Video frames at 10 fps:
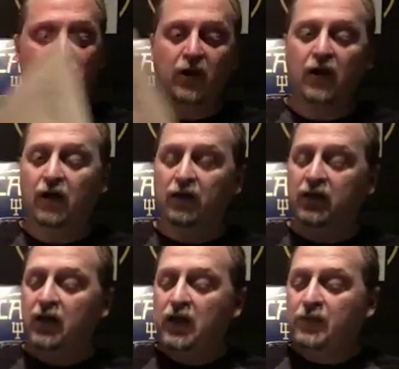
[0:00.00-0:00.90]
at all.
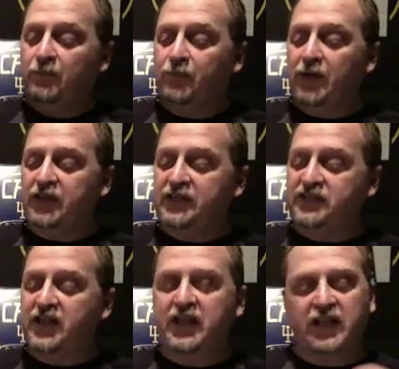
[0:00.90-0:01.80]
But
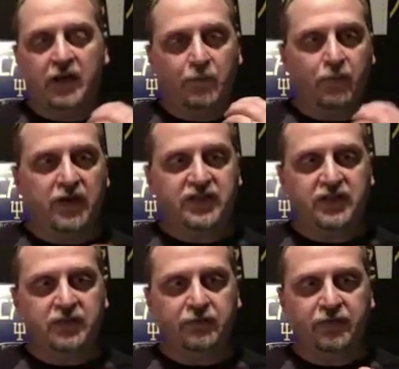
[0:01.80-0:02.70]
it's not an
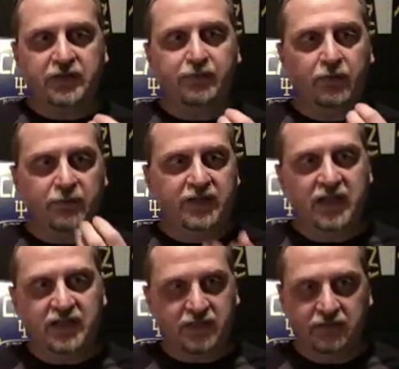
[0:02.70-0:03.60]
abrasive
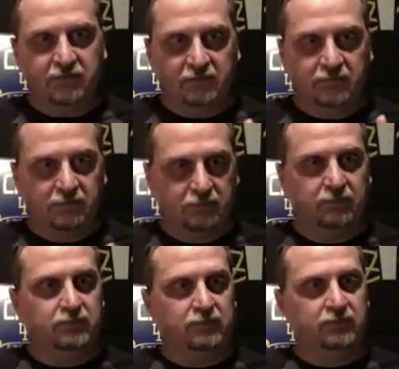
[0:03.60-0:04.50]
experimentation
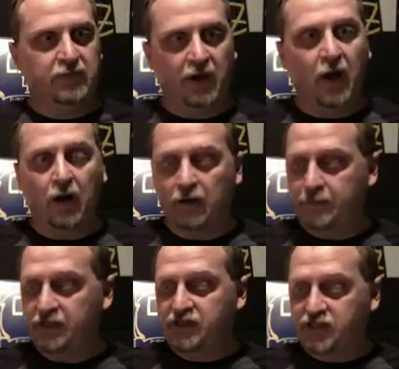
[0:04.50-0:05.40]
at all. I
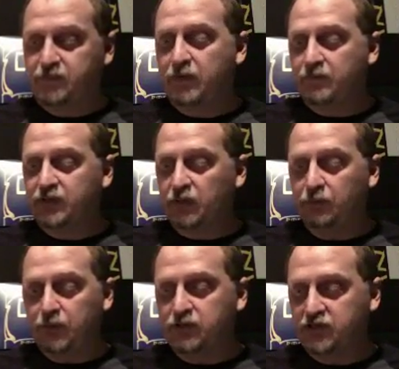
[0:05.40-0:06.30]
mean, it's experimental
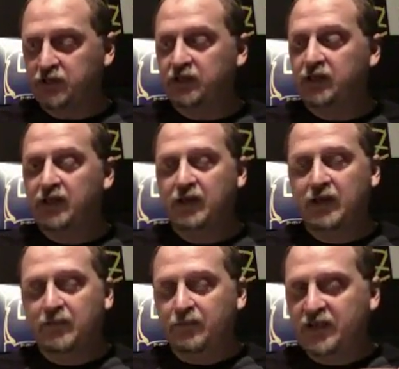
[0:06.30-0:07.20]
music,
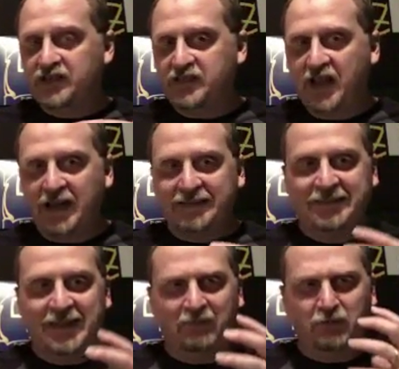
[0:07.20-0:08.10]
but it's not
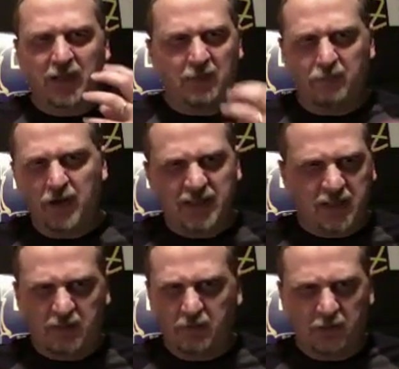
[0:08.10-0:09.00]
that really
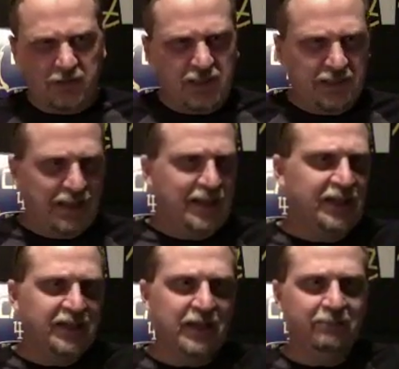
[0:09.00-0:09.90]
abrasive where there's
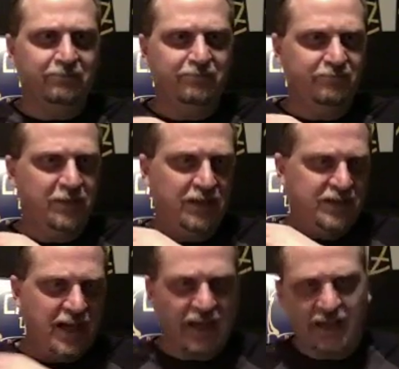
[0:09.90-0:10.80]
clanging on
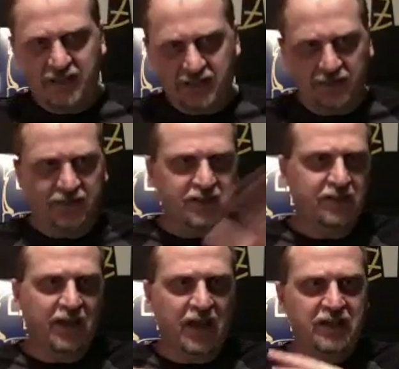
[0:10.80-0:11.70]
cans and this
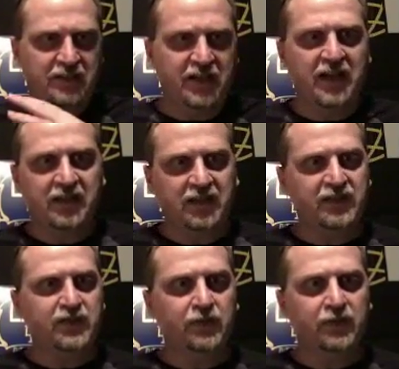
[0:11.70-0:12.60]
and that, and you can't get
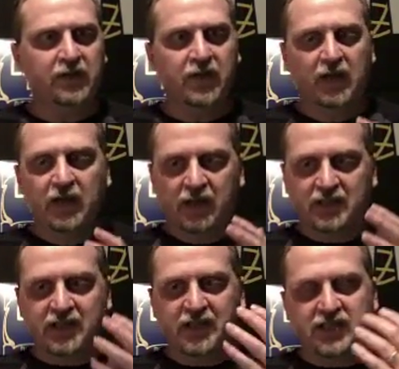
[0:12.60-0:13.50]
into it.
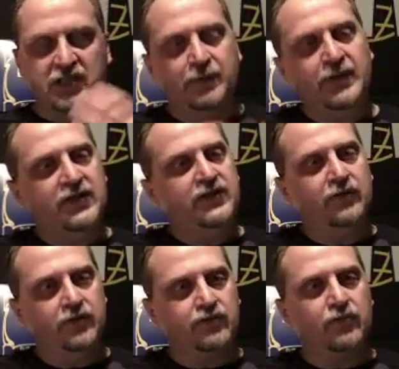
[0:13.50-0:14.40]
It's like slipping
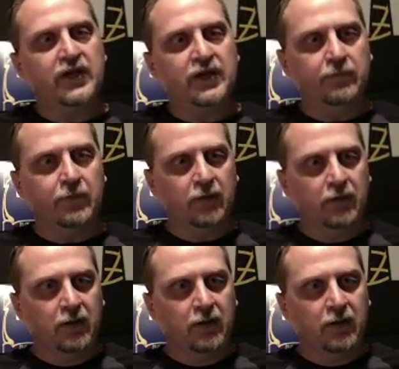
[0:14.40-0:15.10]
into a dream.